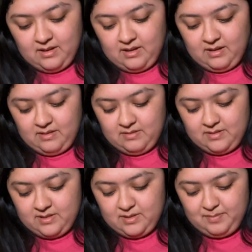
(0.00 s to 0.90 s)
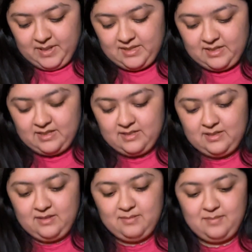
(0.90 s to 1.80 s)
It was basic,
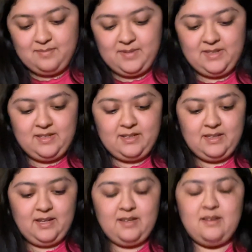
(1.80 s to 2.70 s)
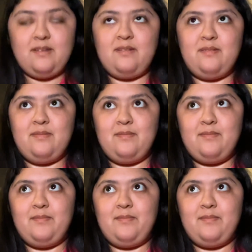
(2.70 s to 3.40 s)
basically, um,